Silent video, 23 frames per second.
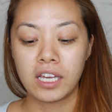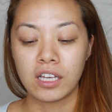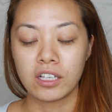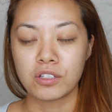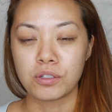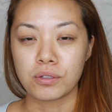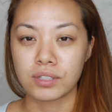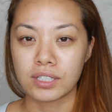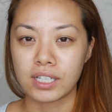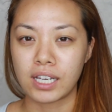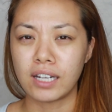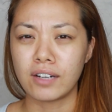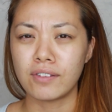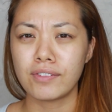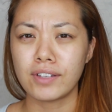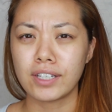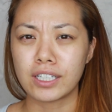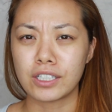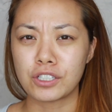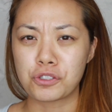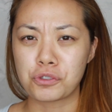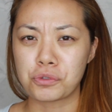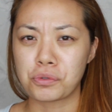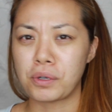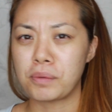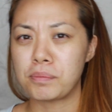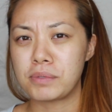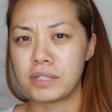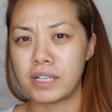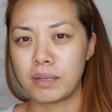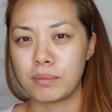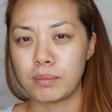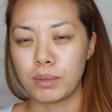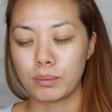So it's kind of like a trip
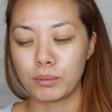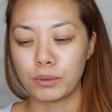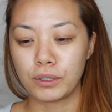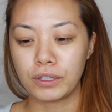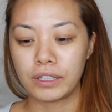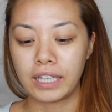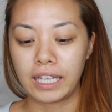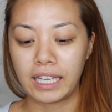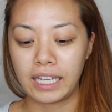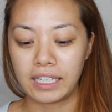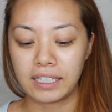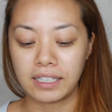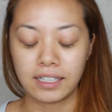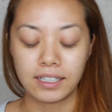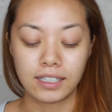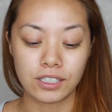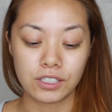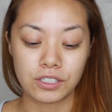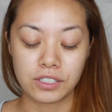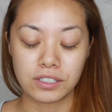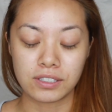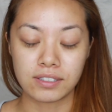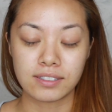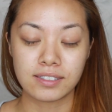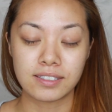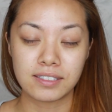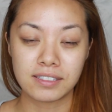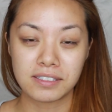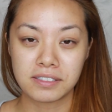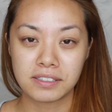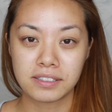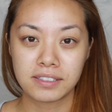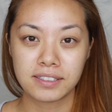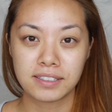down memory lane, and
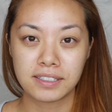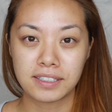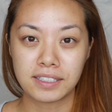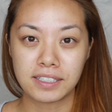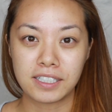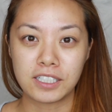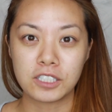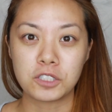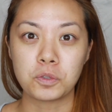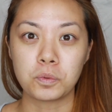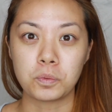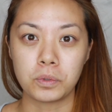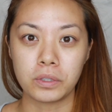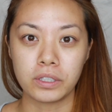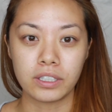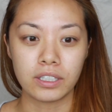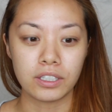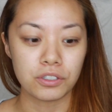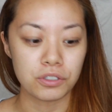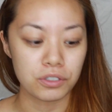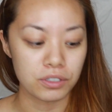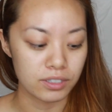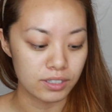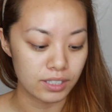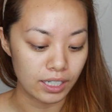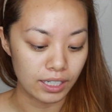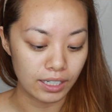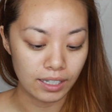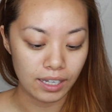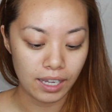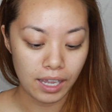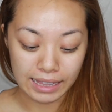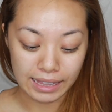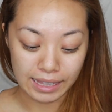it's really
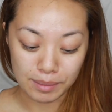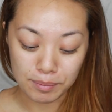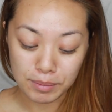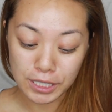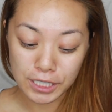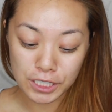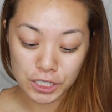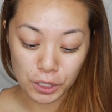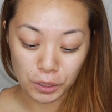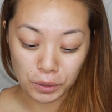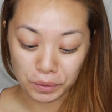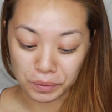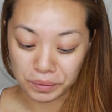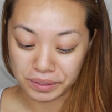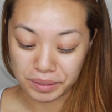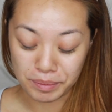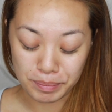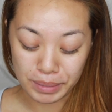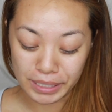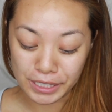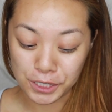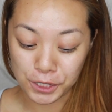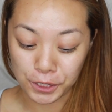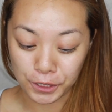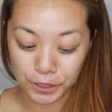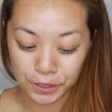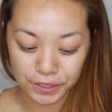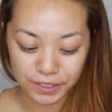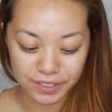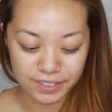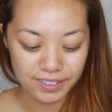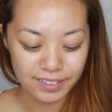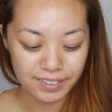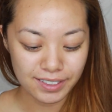interesting. Let me show you some
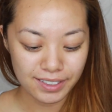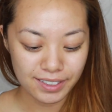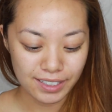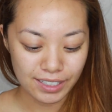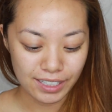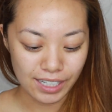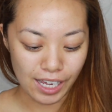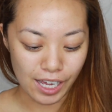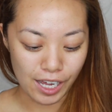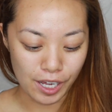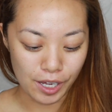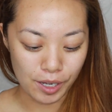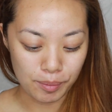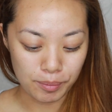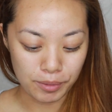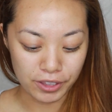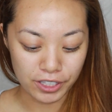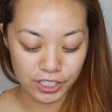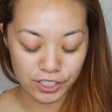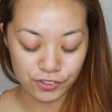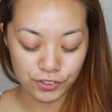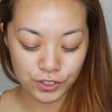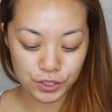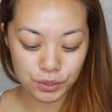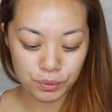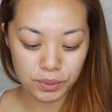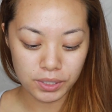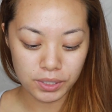pictures. This first